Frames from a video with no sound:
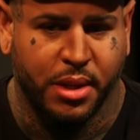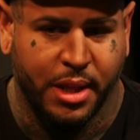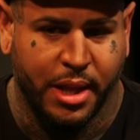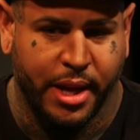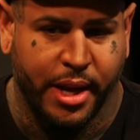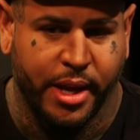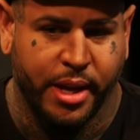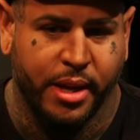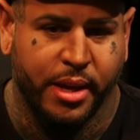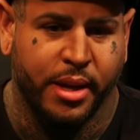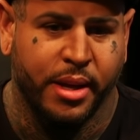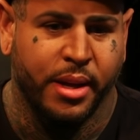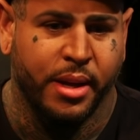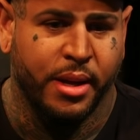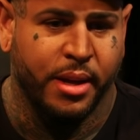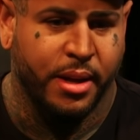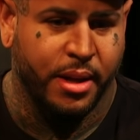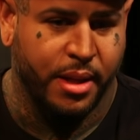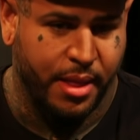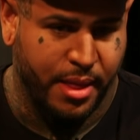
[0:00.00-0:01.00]
like
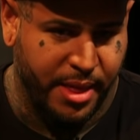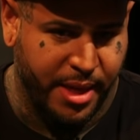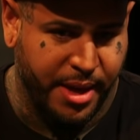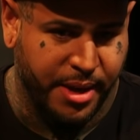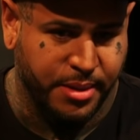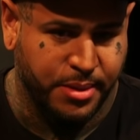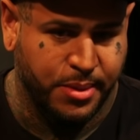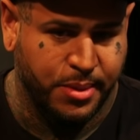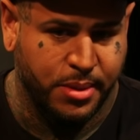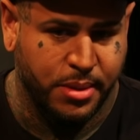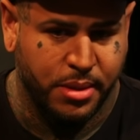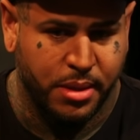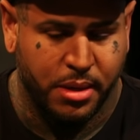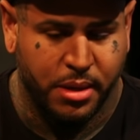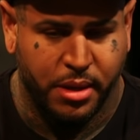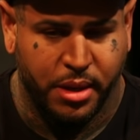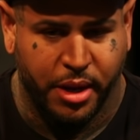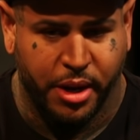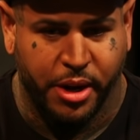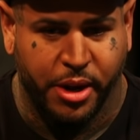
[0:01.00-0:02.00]
this,
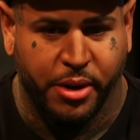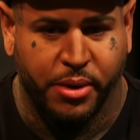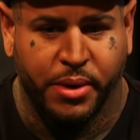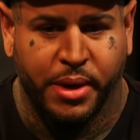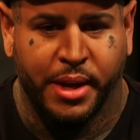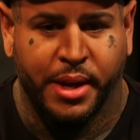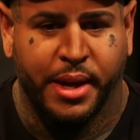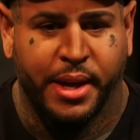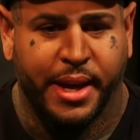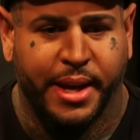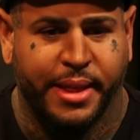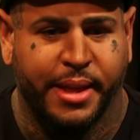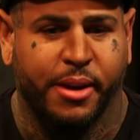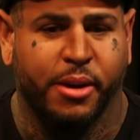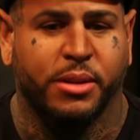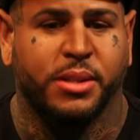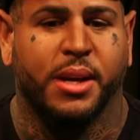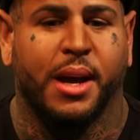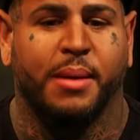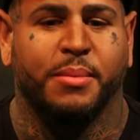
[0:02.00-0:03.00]
you know? There
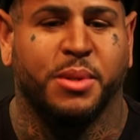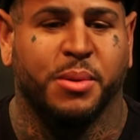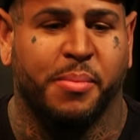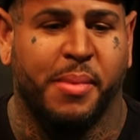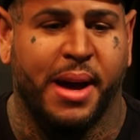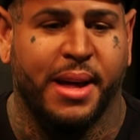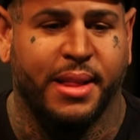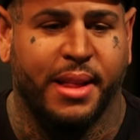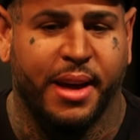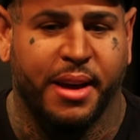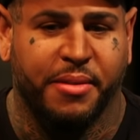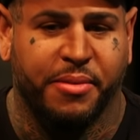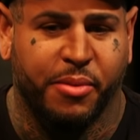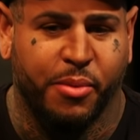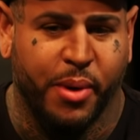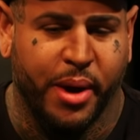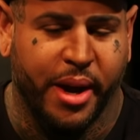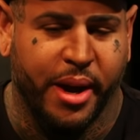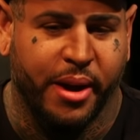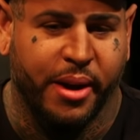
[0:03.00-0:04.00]
are times in my life
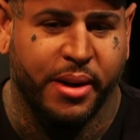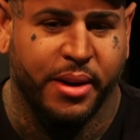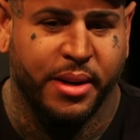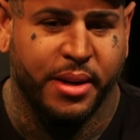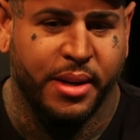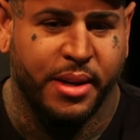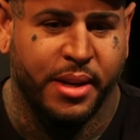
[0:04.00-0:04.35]
where